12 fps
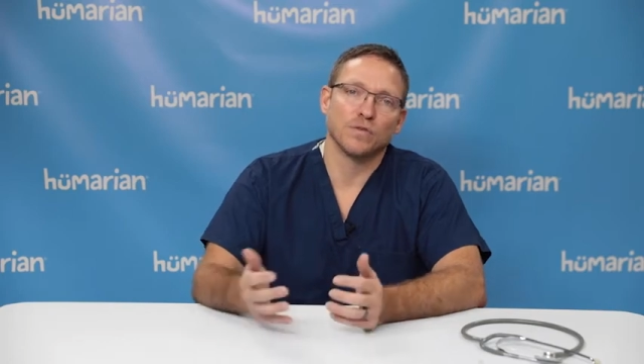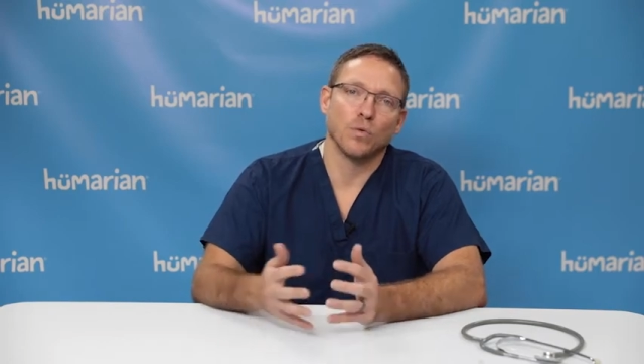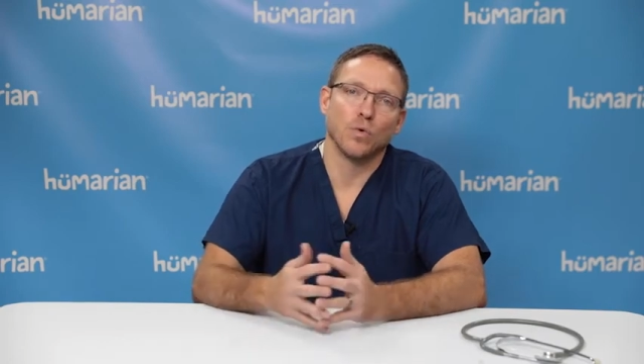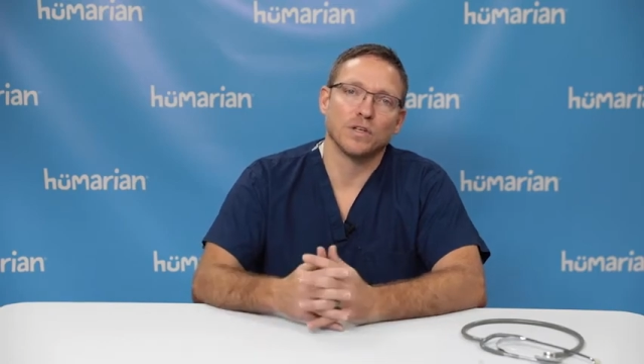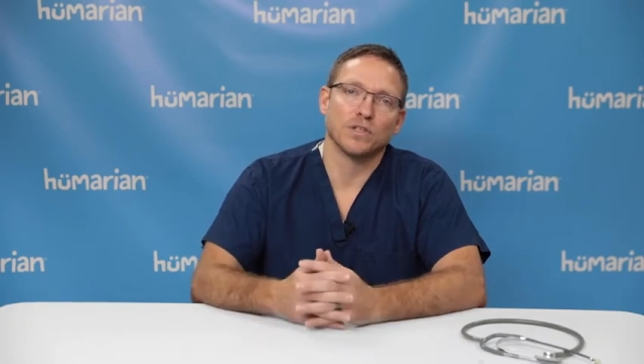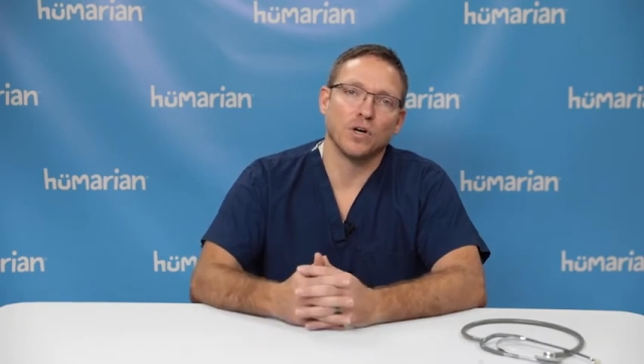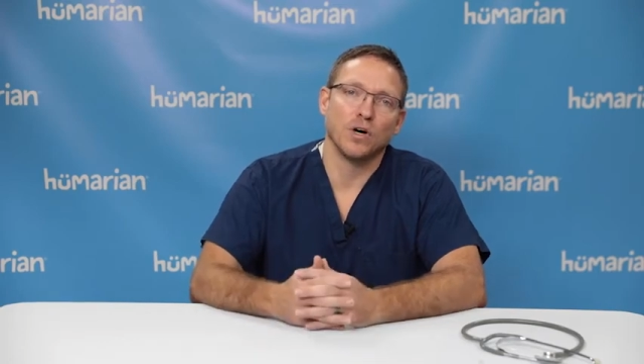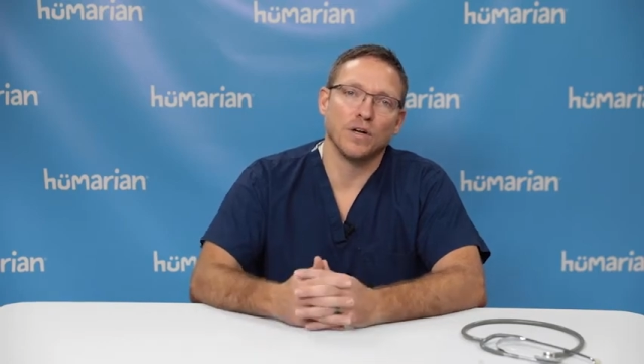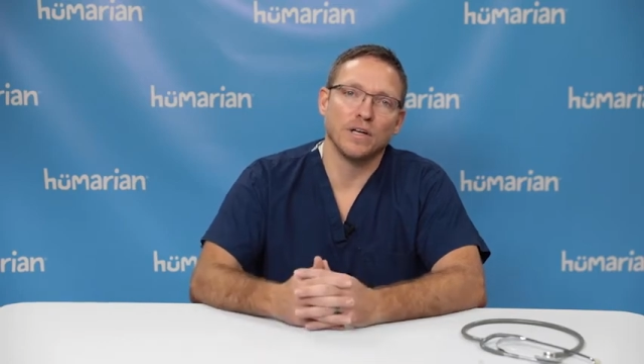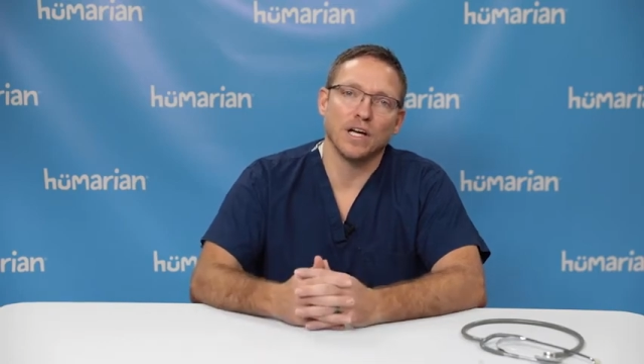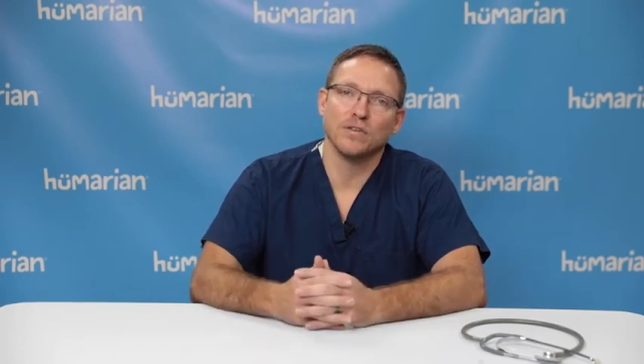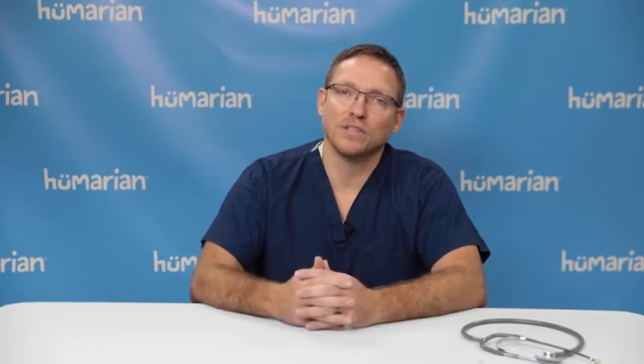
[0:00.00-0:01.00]
for what's
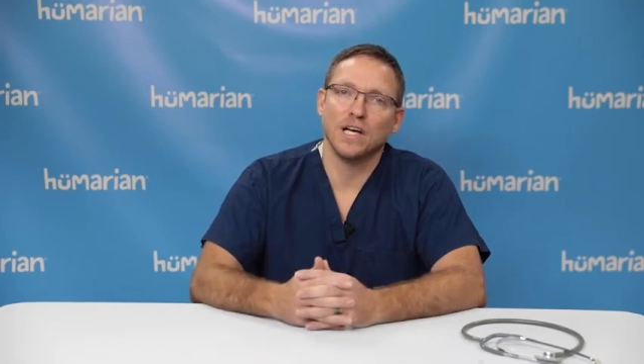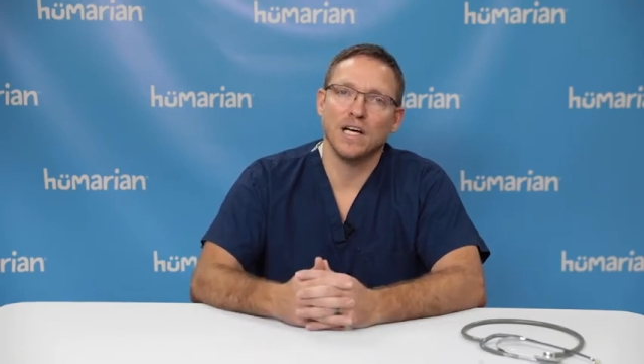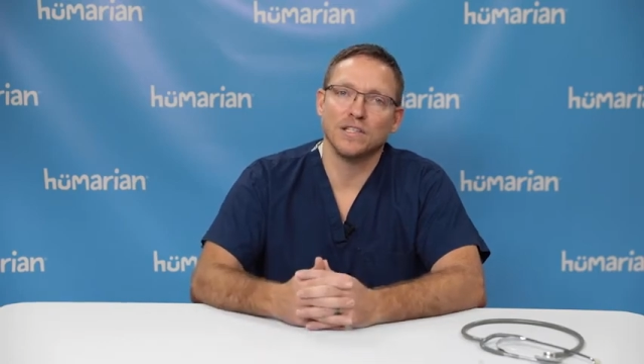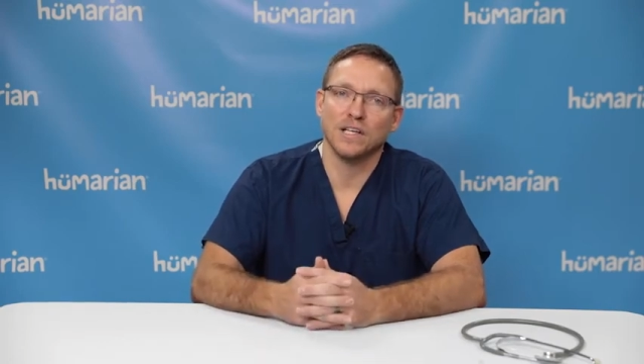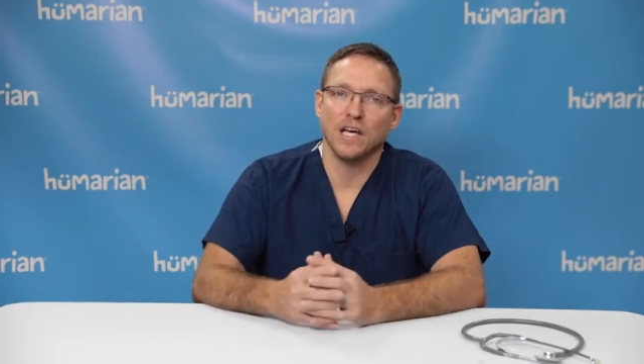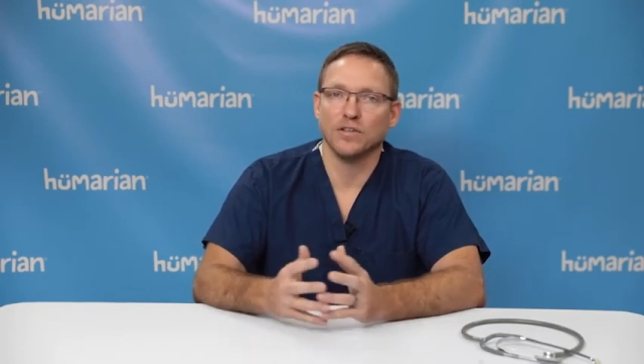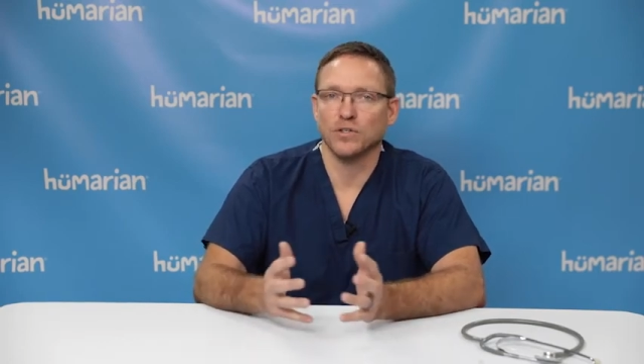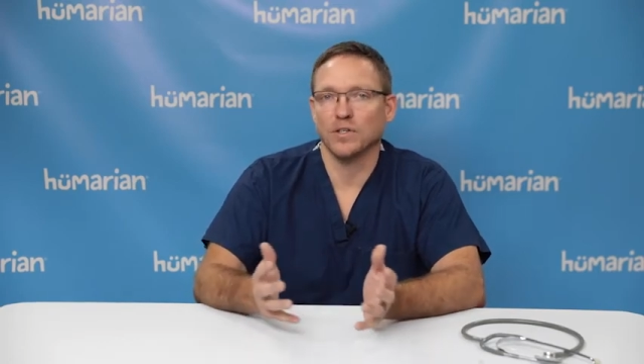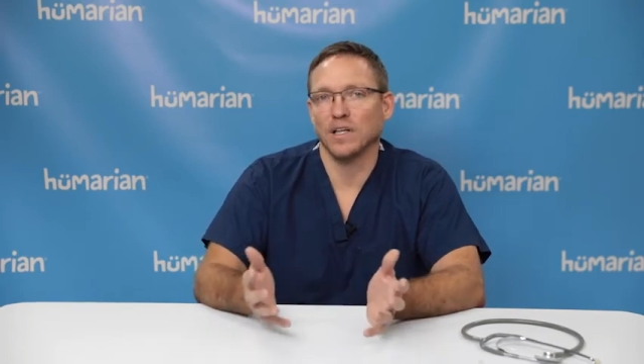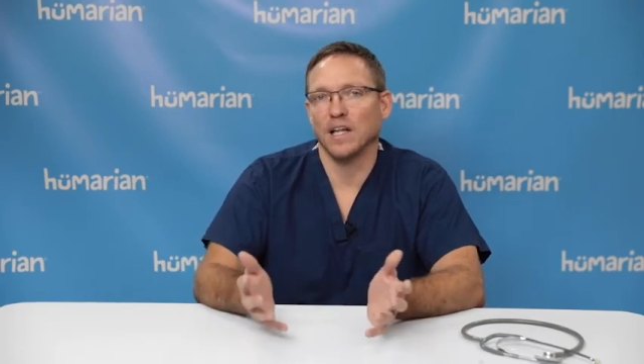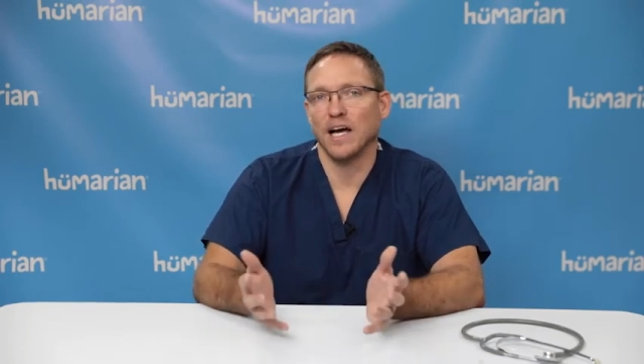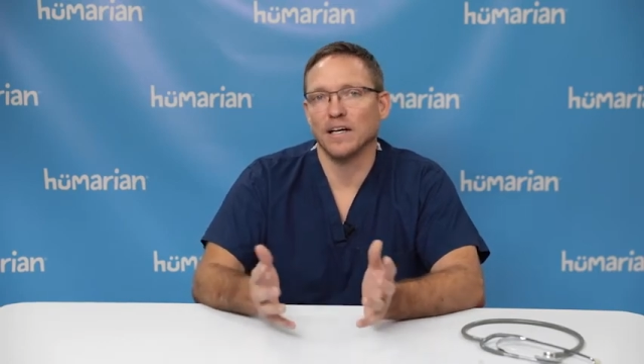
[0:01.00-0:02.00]
called necrotizing
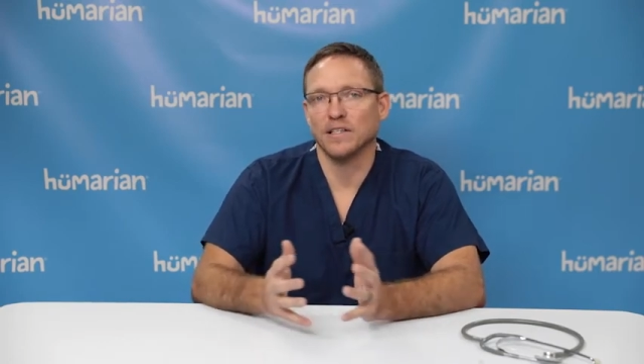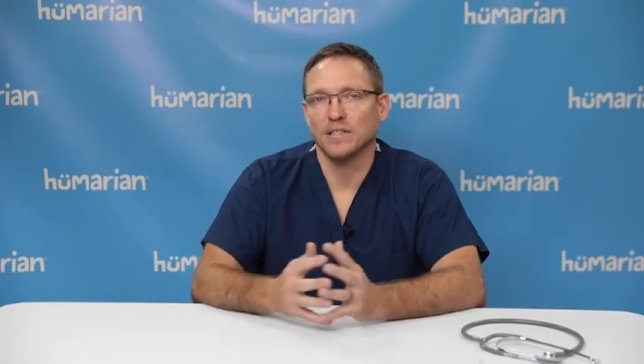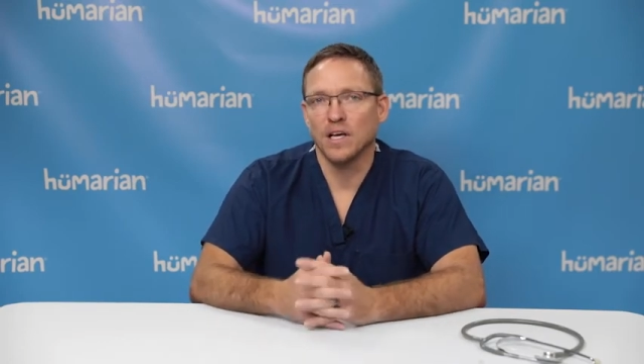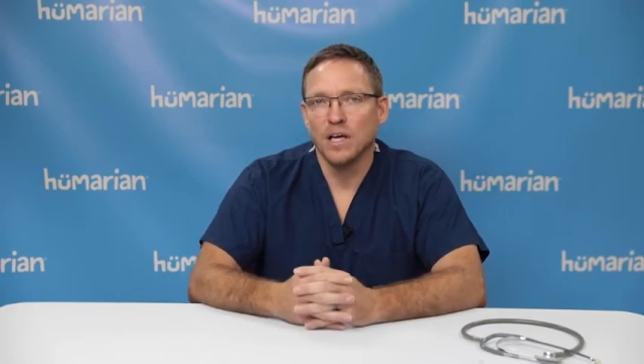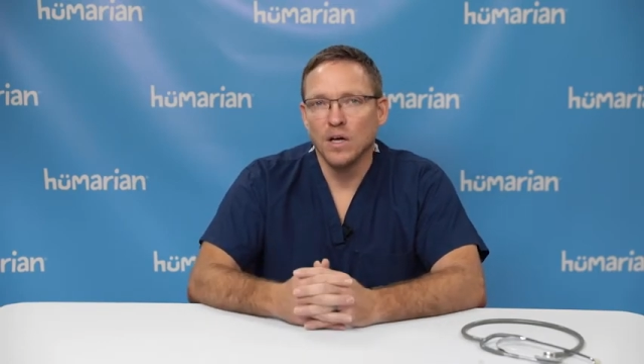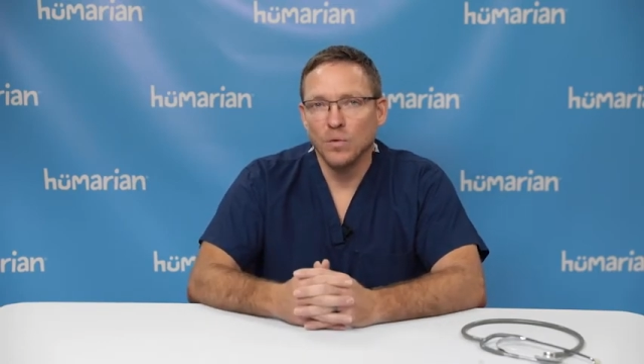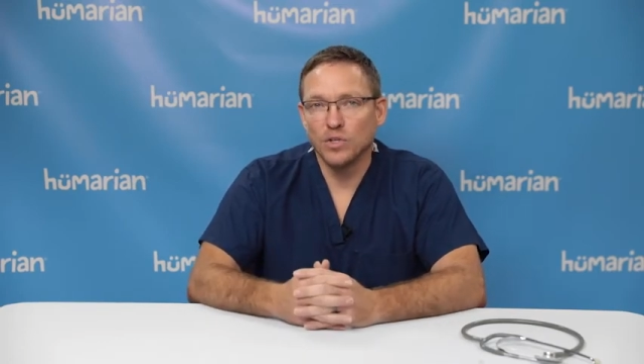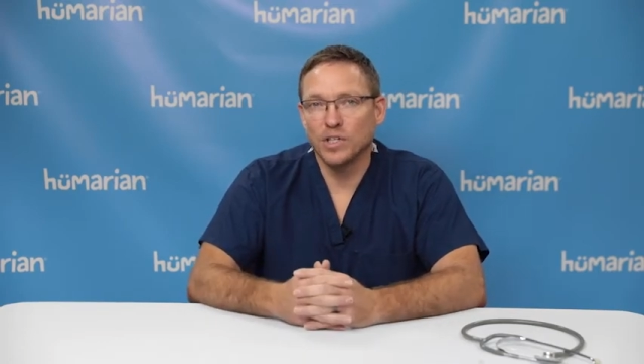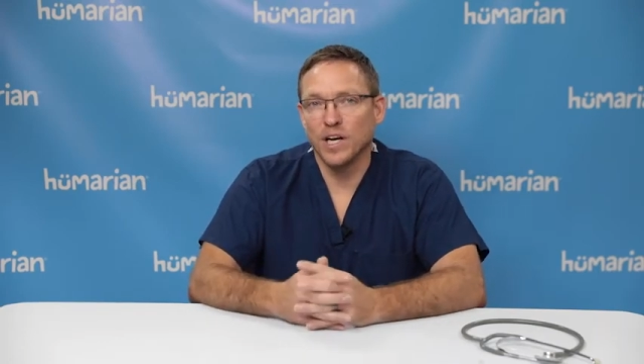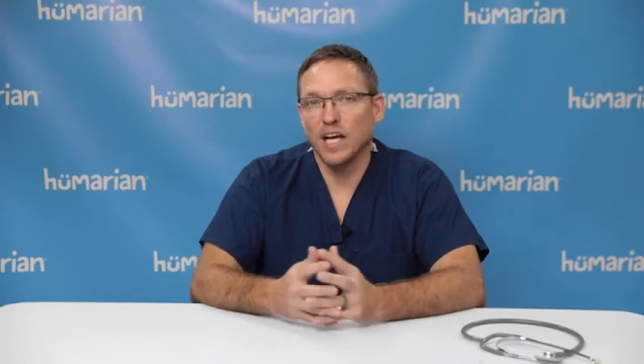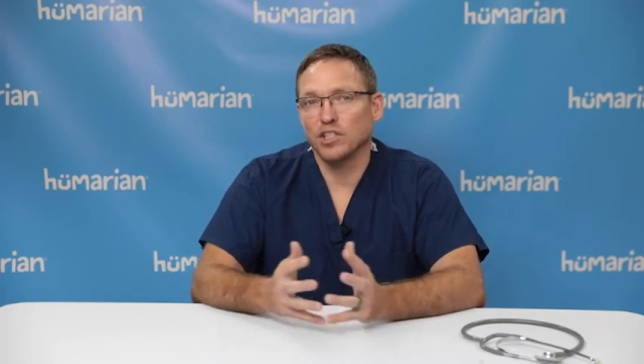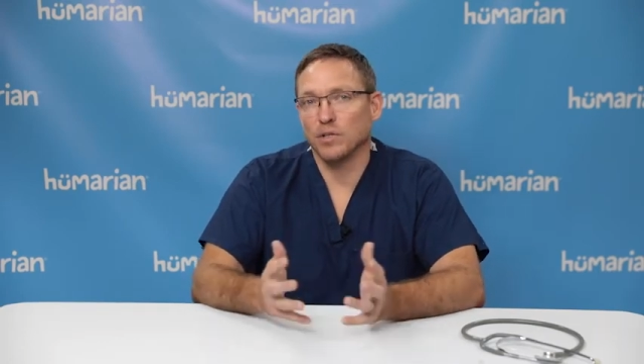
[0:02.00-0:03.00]
enterocolitis, which
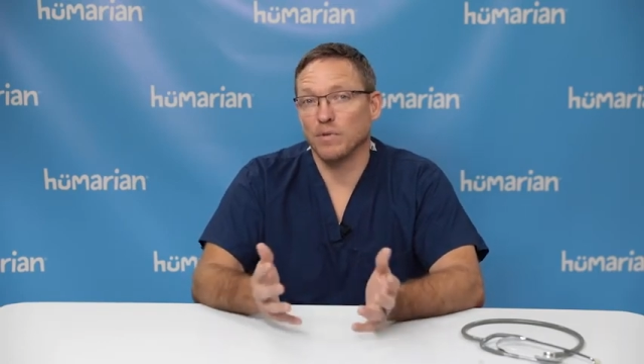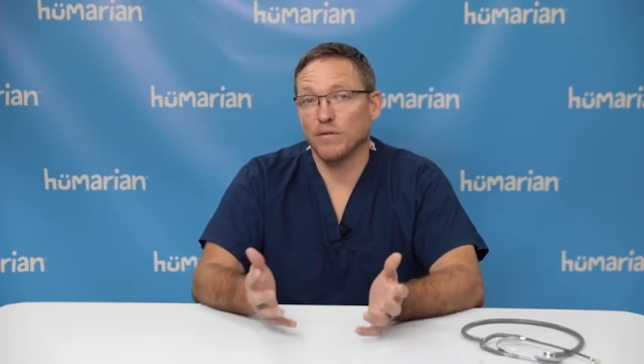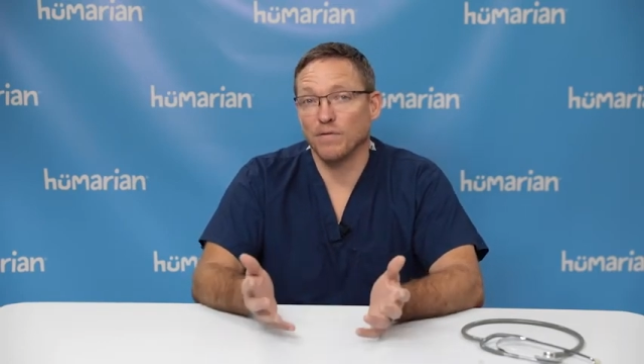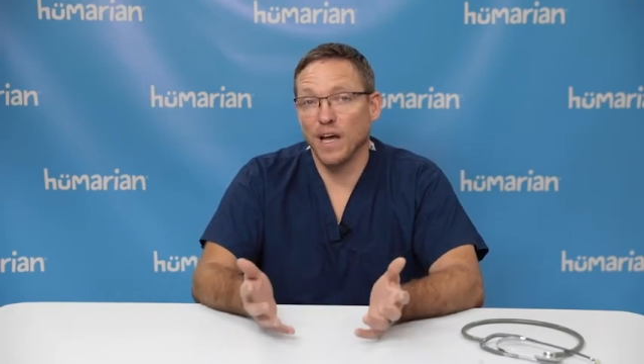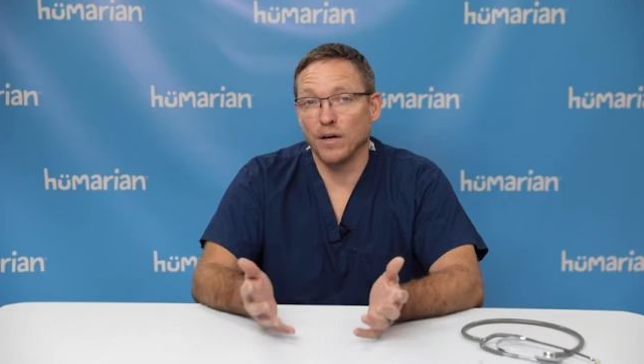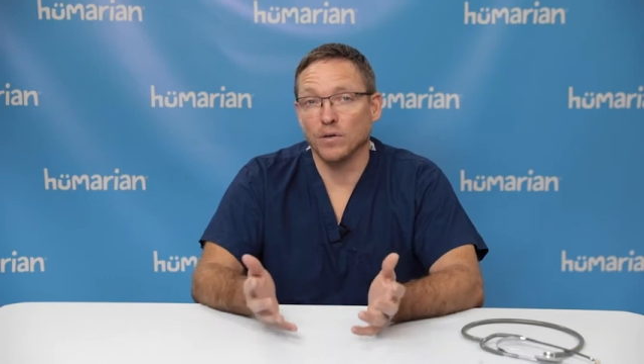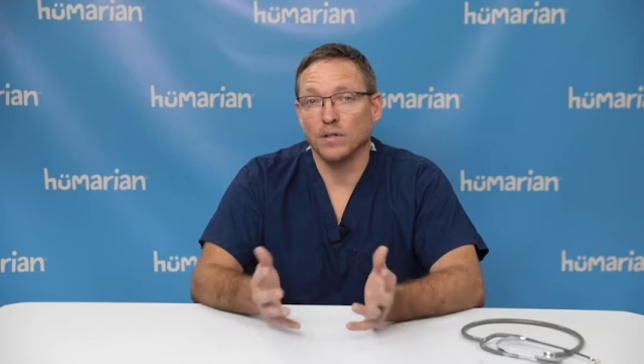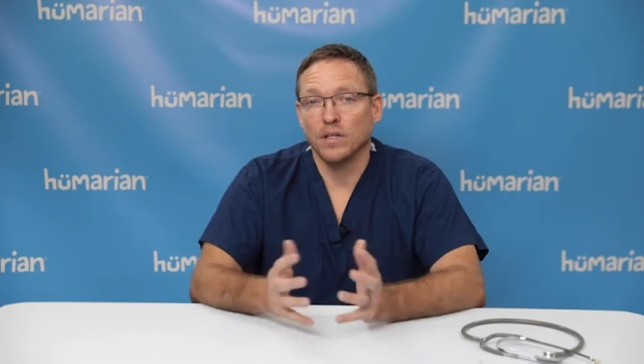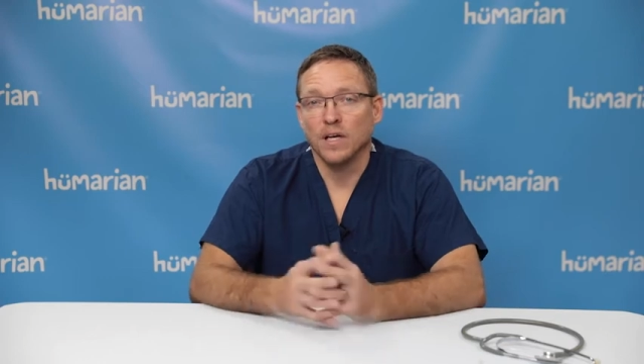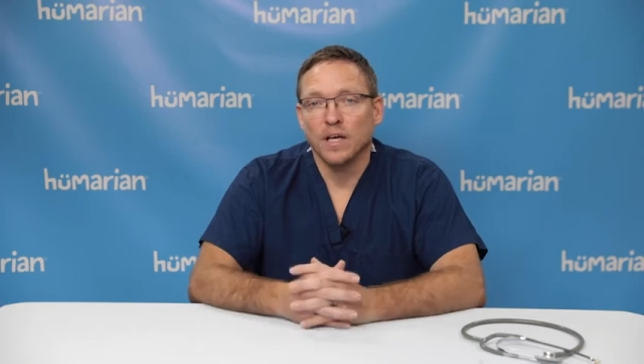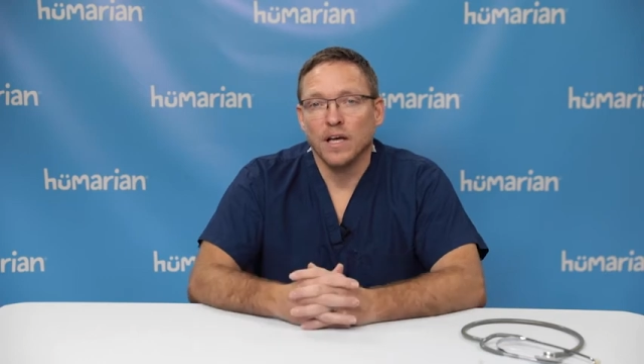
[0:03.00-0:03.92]
can actually be fatal.